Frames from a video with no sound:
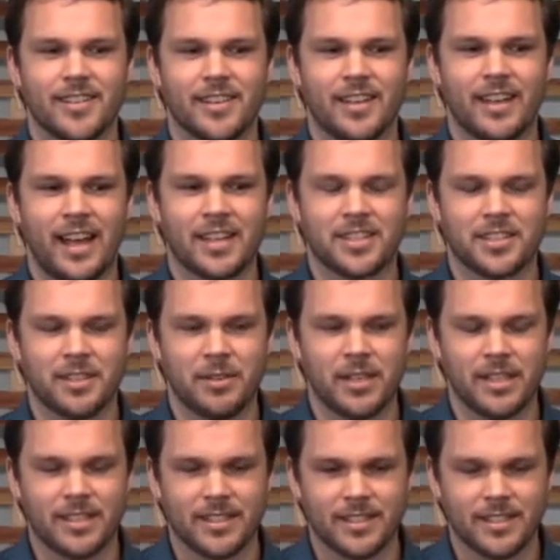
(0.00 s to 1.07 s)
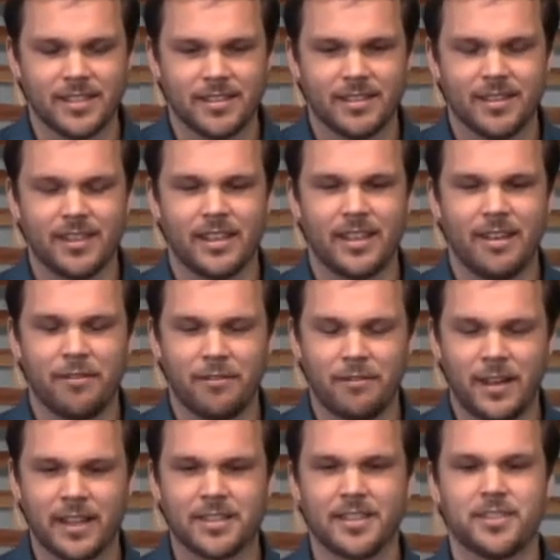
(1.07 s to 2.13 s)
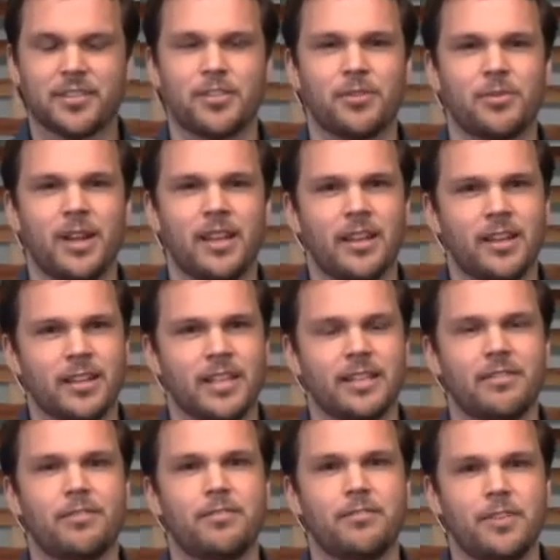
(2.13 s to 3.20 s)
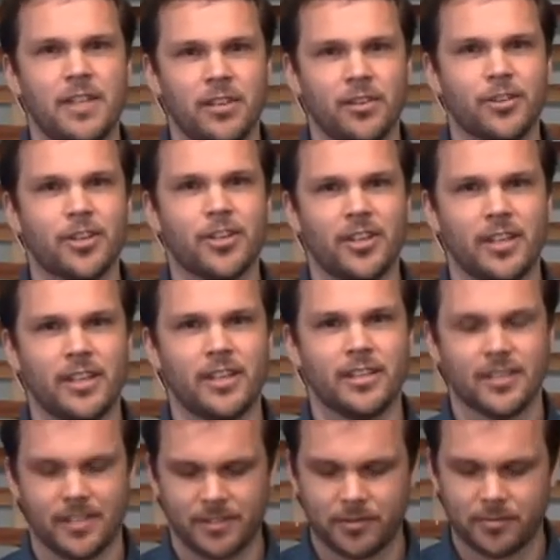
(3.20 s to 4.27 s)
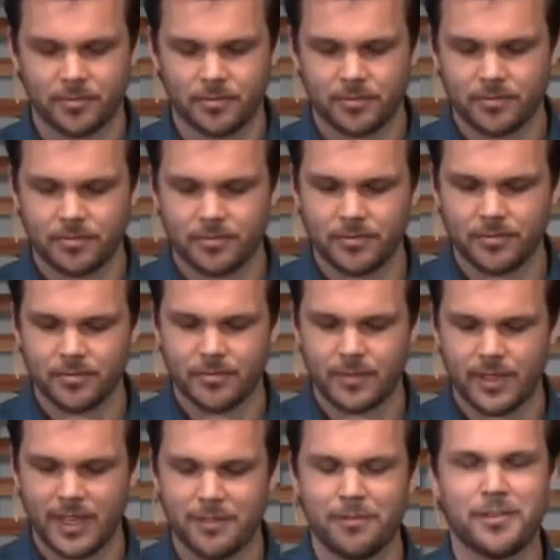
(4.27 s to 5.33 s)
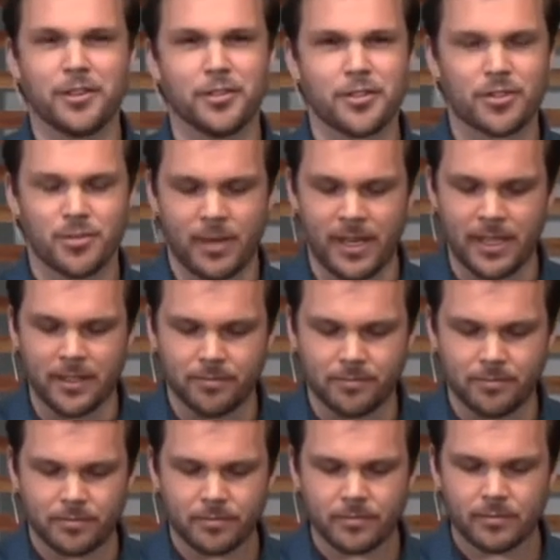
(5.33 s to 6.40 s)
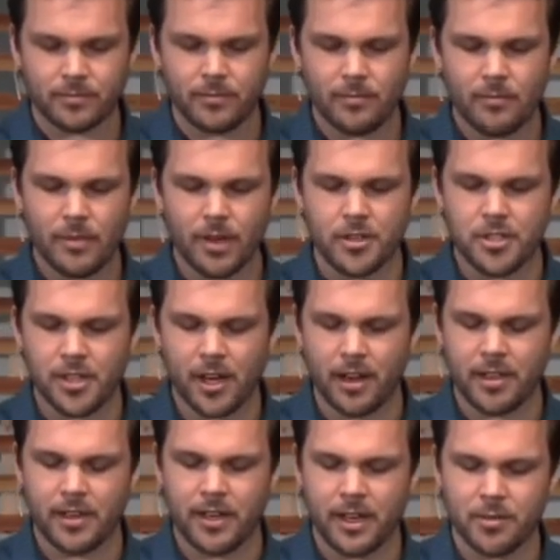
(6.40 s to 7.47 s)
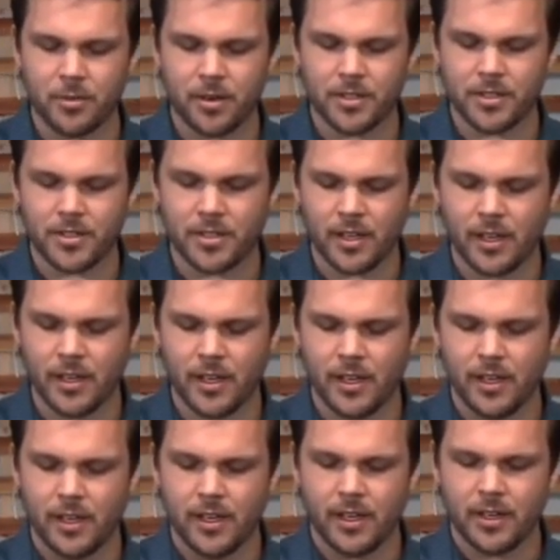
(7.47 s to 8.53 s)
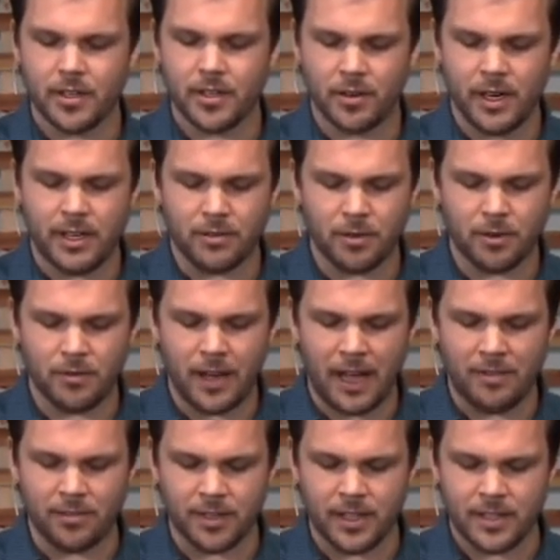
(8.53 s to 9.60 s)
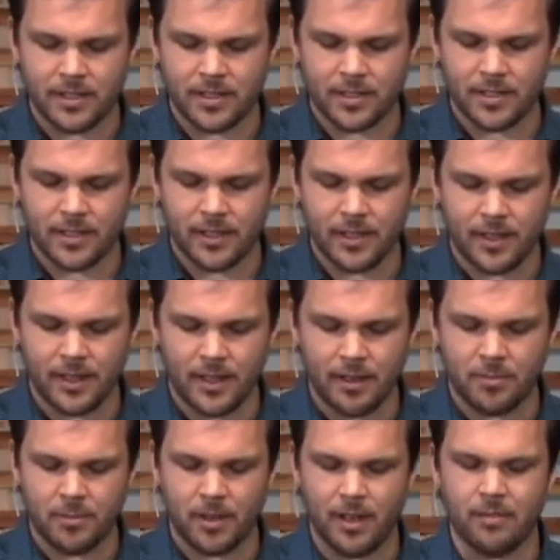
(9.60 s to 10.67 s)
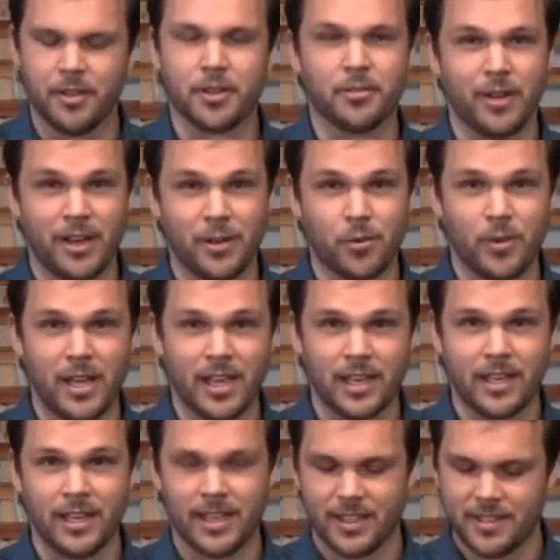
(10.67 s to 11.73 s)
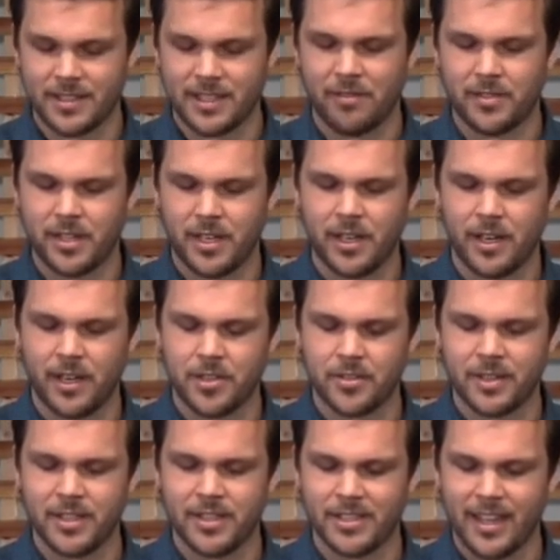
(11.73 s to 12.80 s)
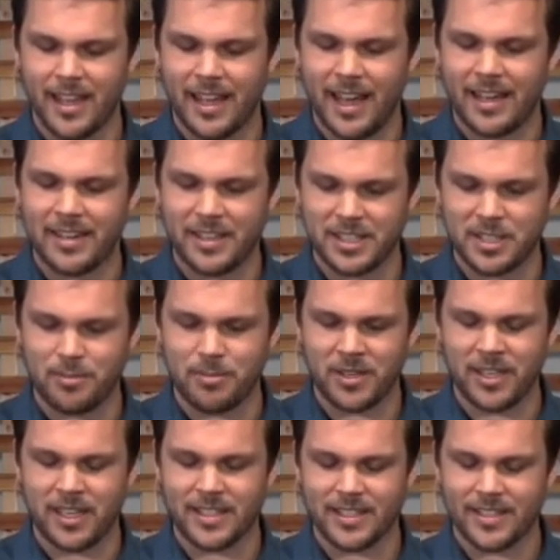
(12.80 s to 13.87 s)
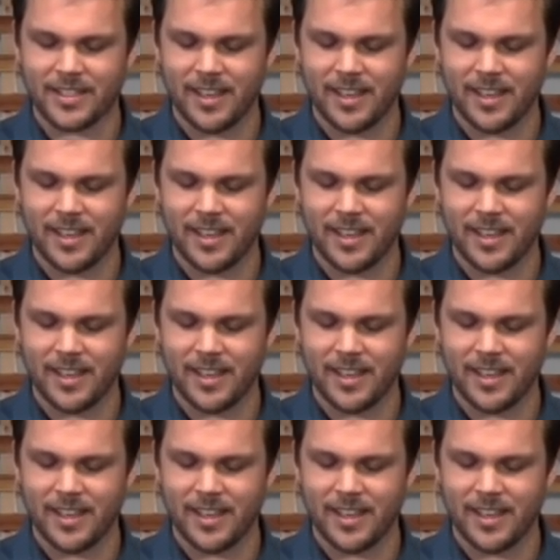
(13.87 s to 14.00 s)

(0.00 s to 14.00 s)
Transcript: actually affects us in a way that can feel good, can feel sweet. Jonathan Edwards, the great revivalist um, of the Great Awakening in the 1700s, had an experience